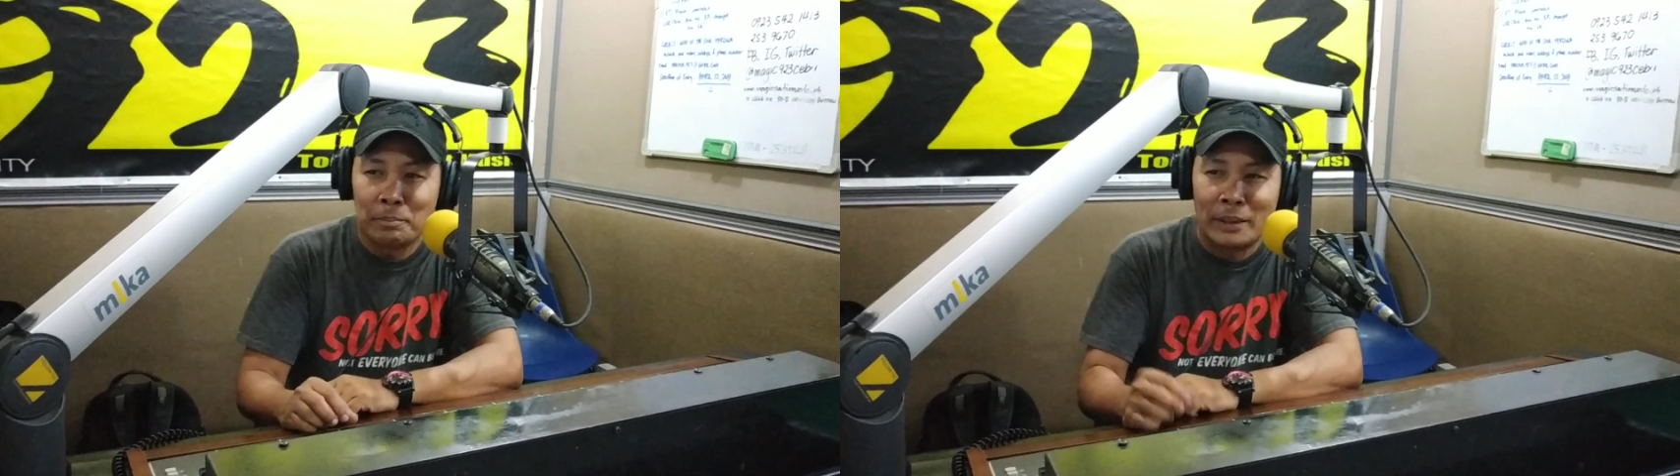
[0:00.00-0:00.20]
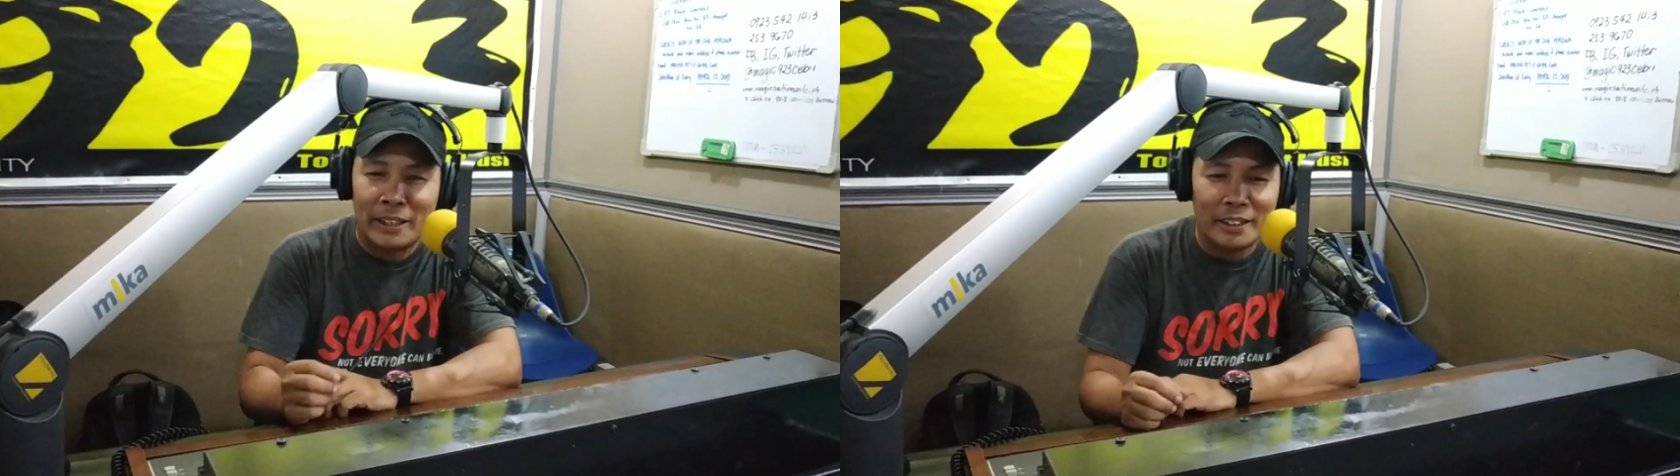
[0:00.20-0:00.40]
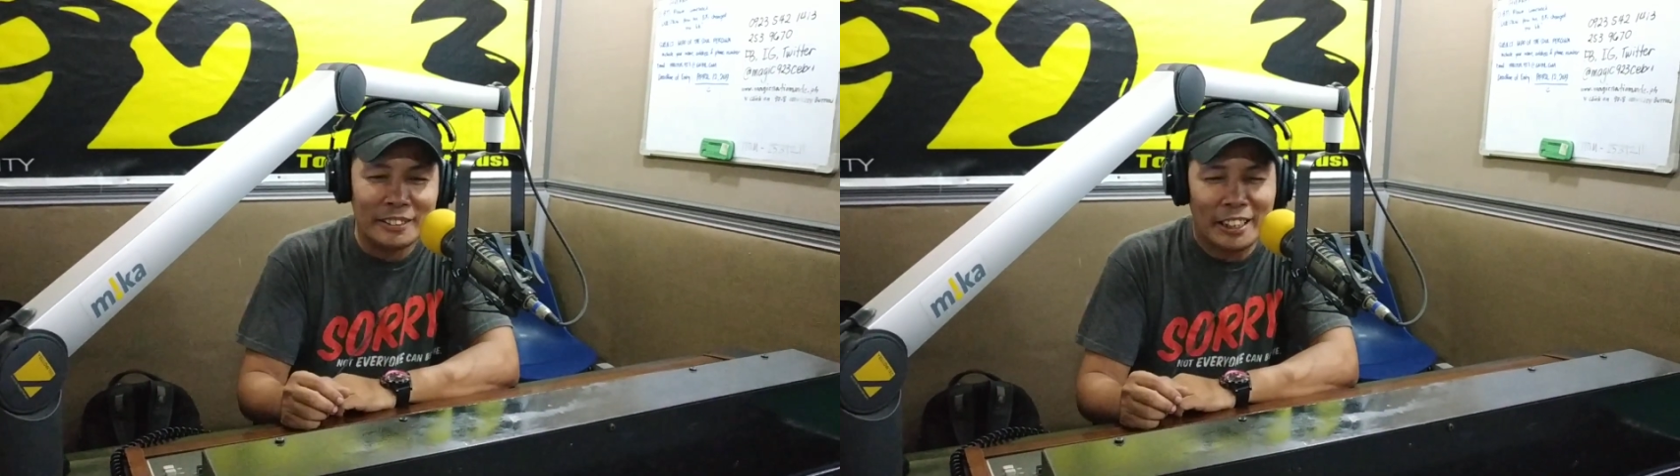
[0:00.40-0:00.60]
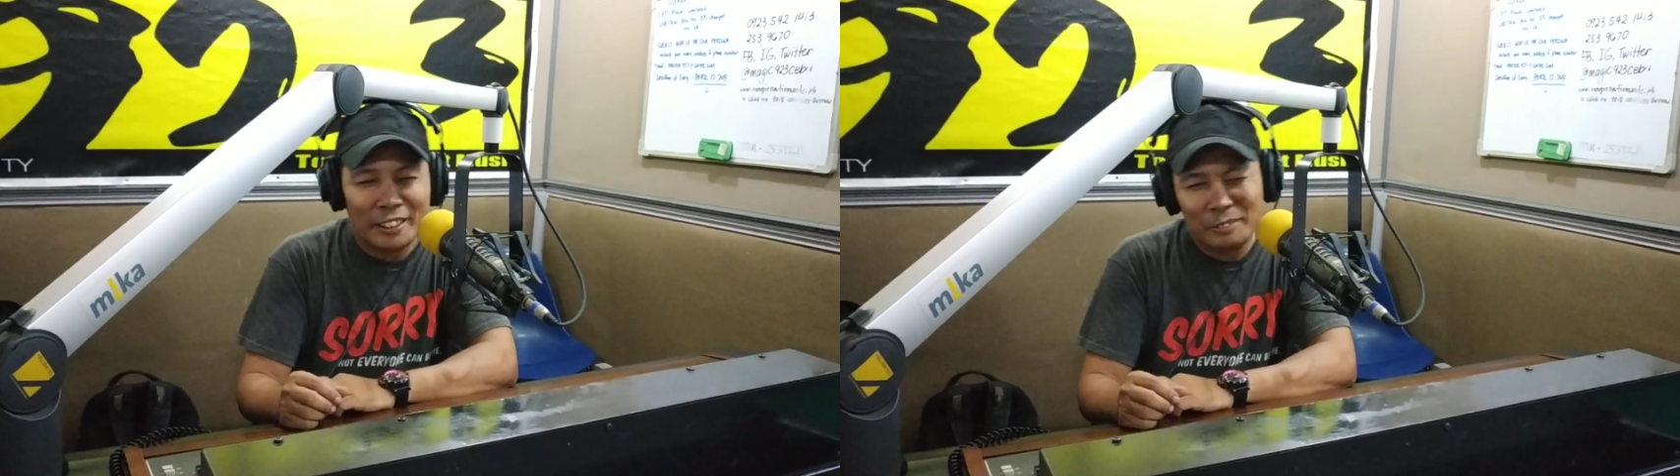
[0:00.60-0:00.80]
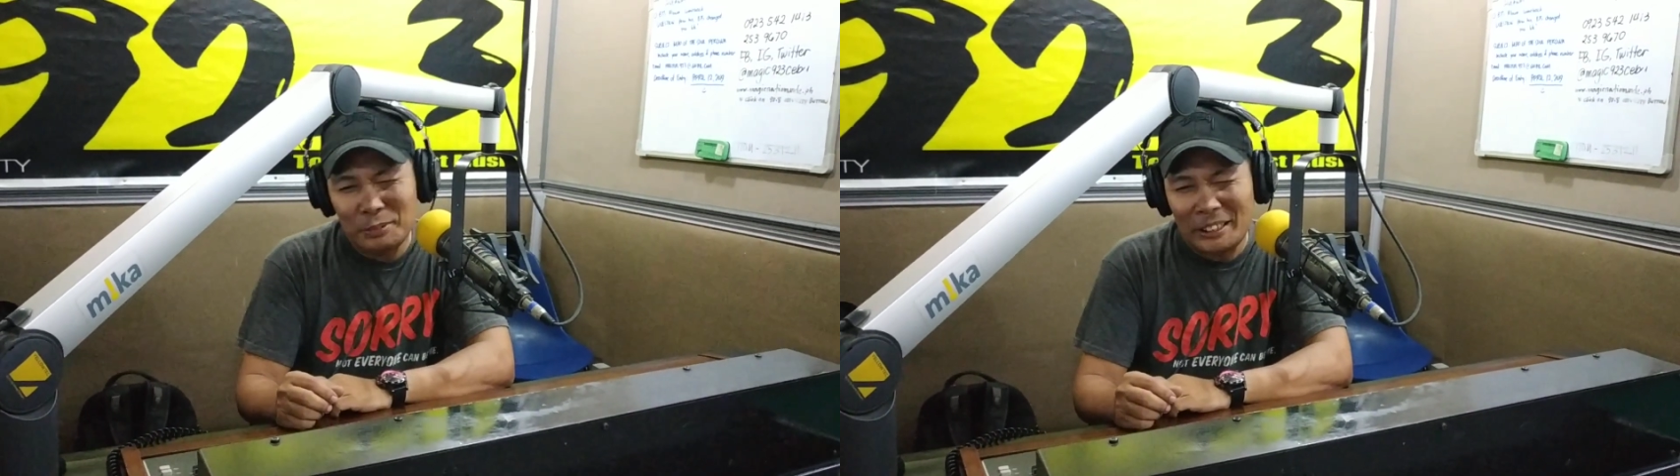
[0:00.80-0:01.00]
But it's like,
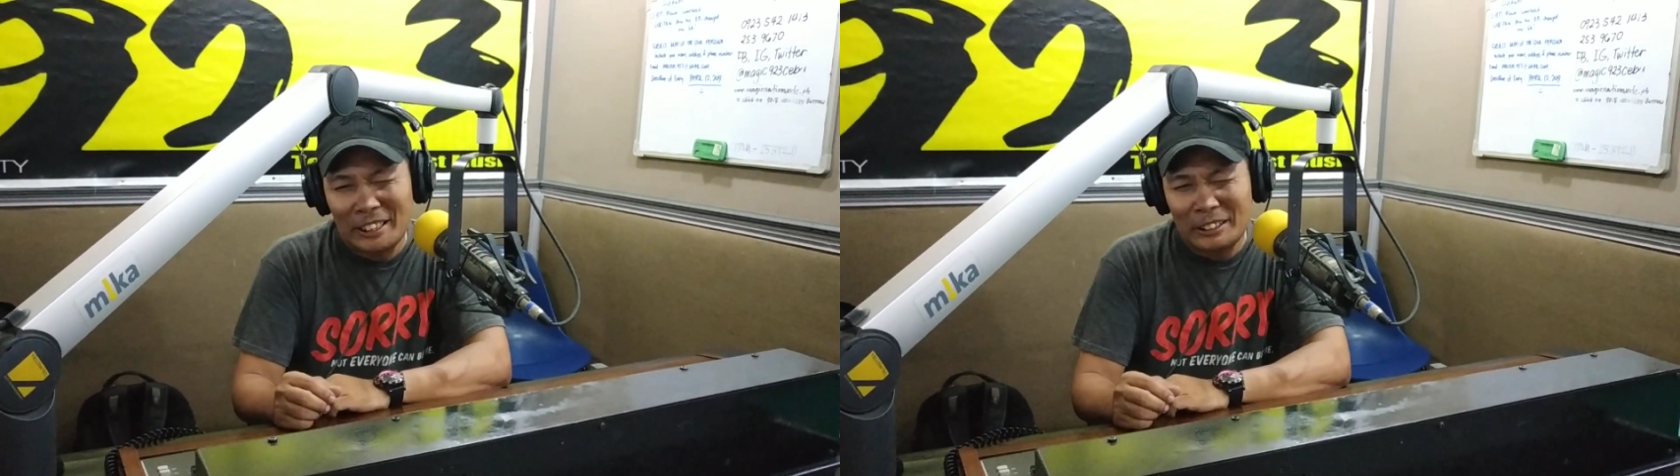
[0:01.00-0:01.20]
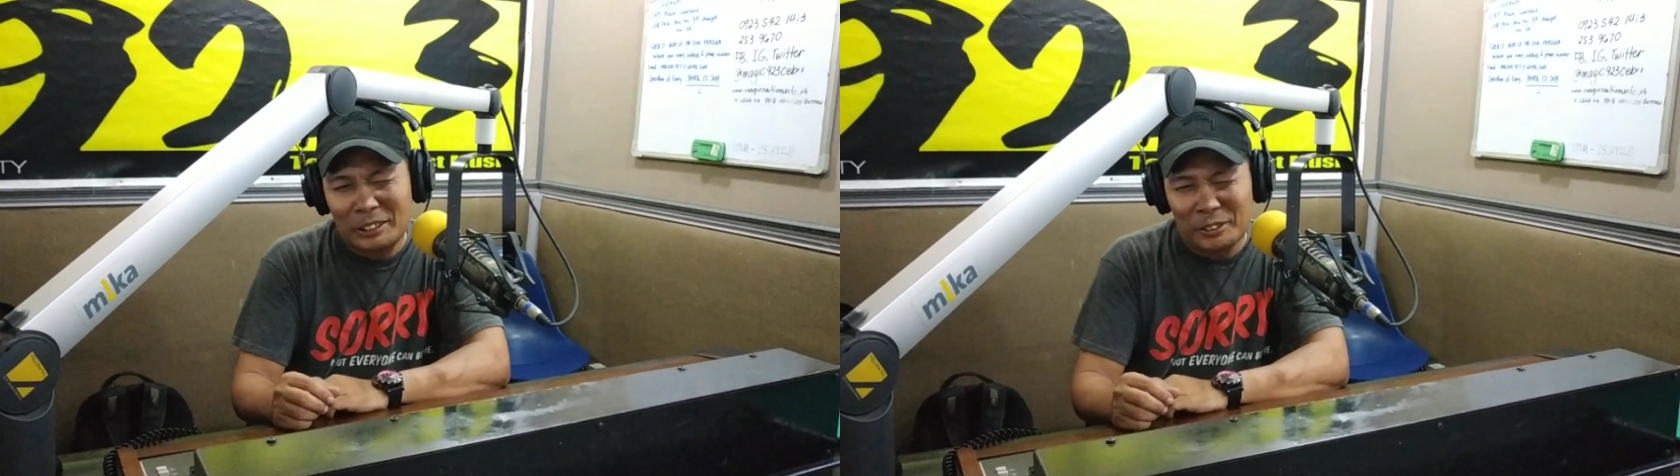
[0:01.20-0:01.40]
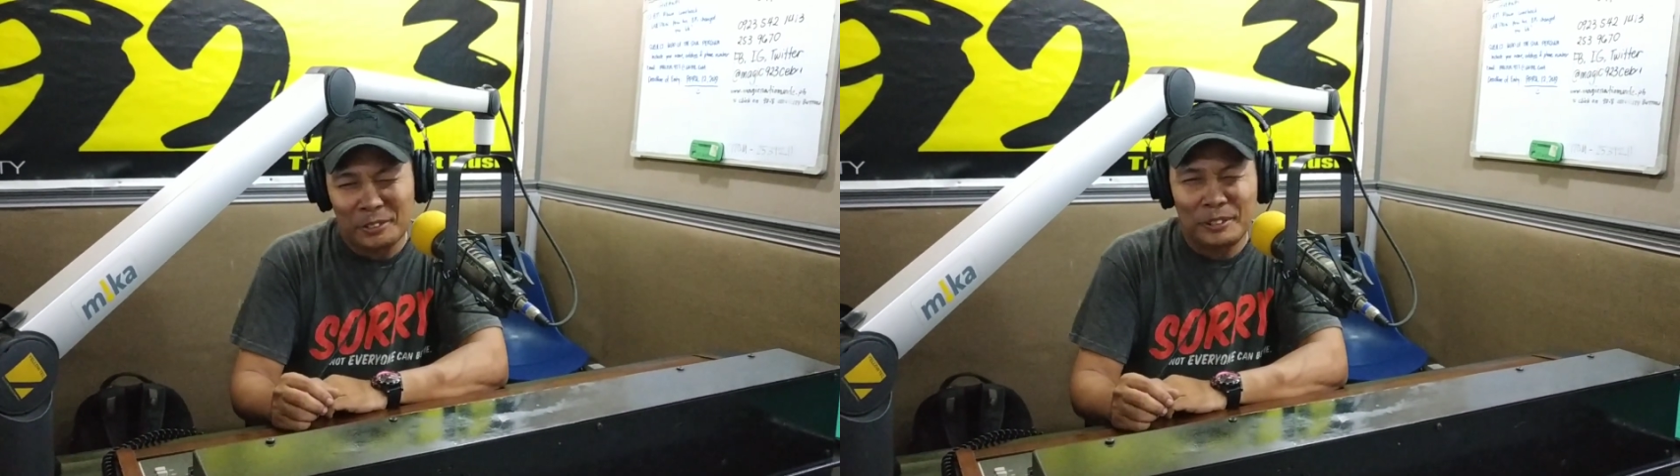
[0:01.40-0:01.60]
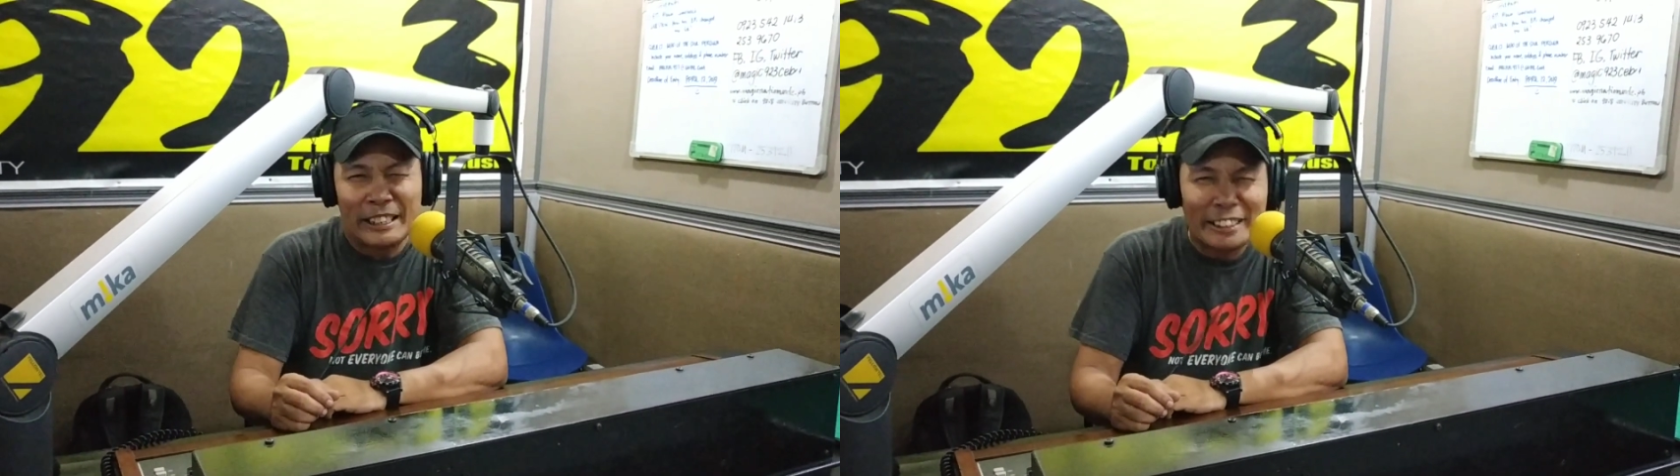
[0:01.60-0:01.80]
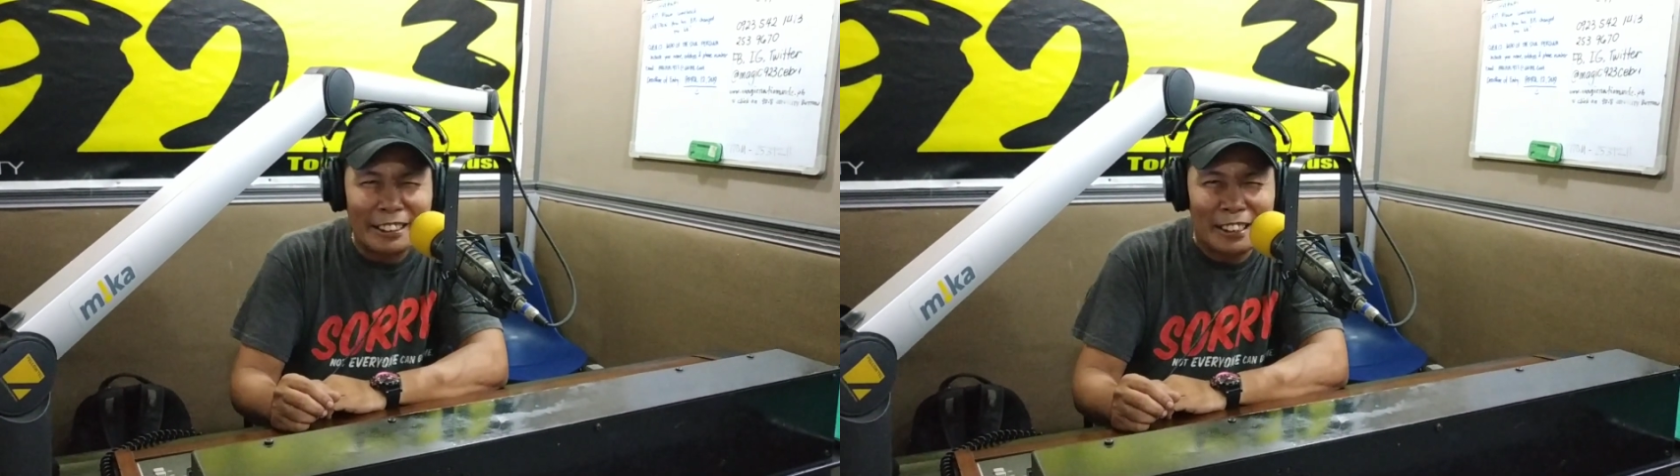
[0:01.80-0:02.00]
what, in
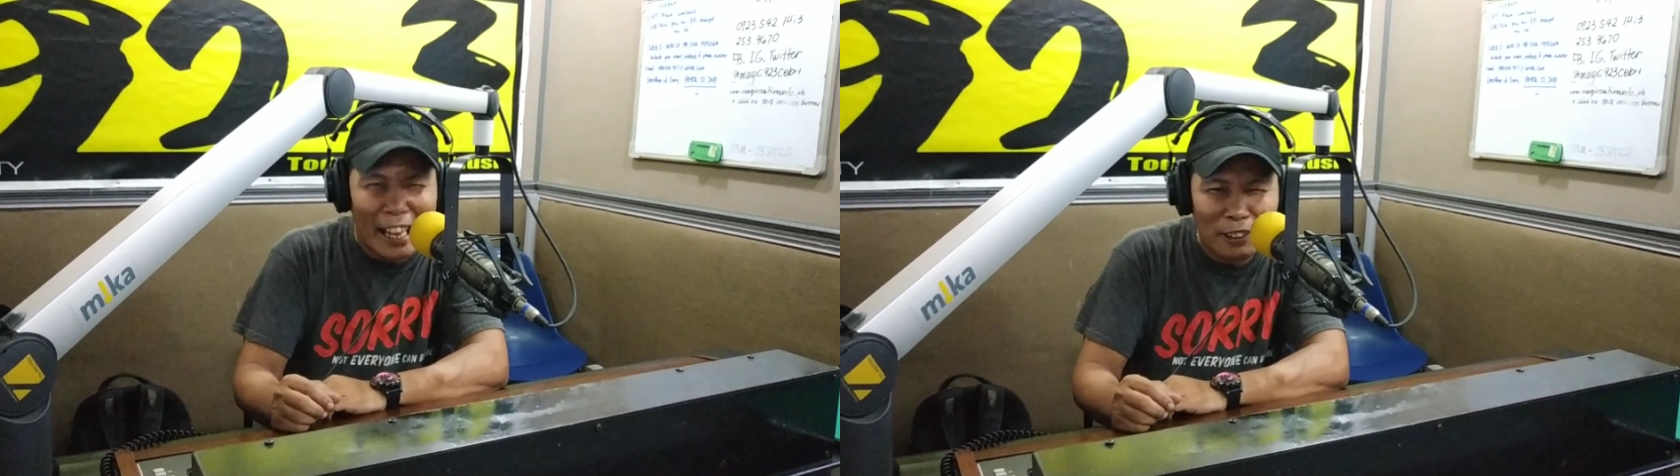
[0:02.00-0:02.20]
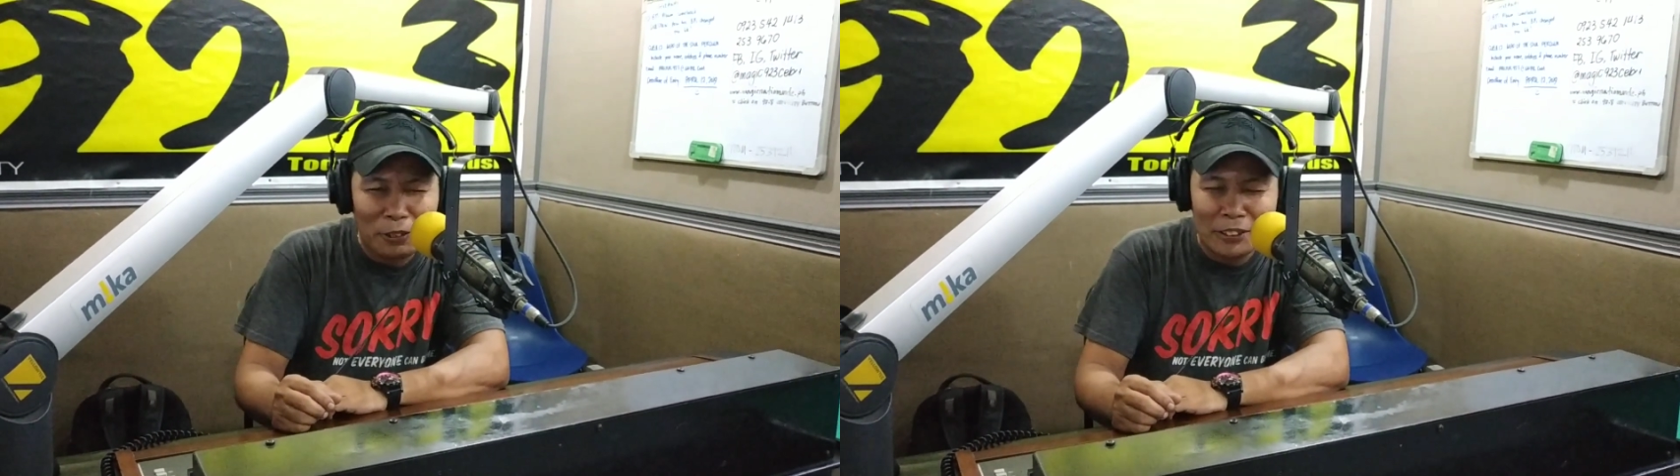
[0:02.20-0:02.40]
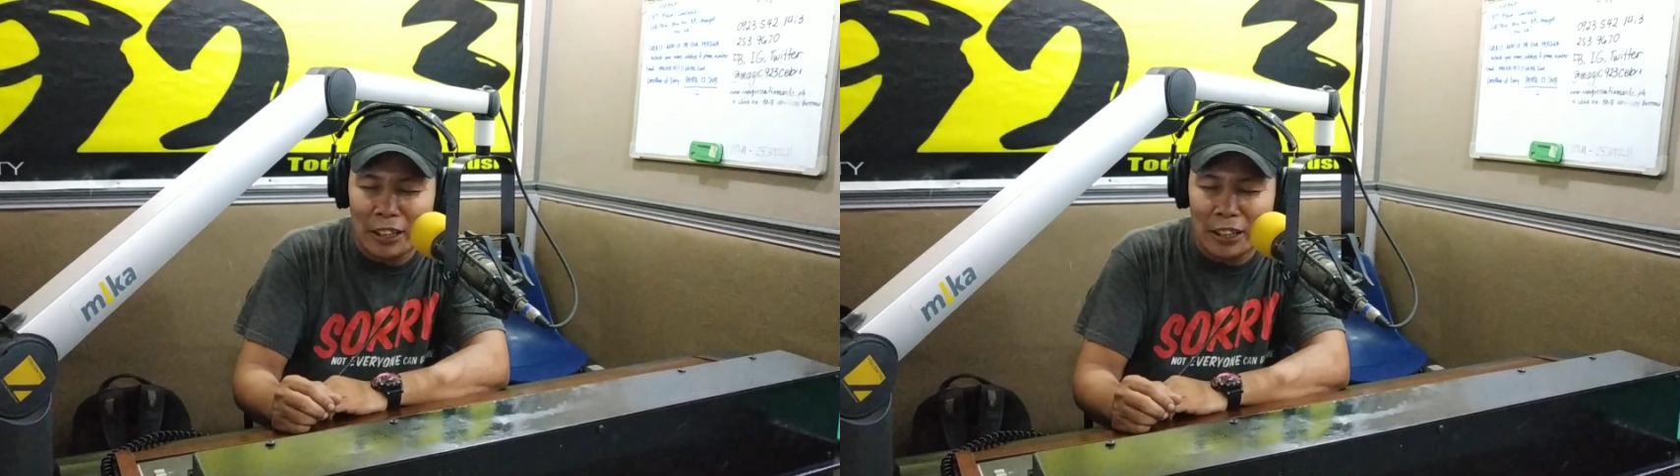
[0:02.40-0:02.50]
Korean language?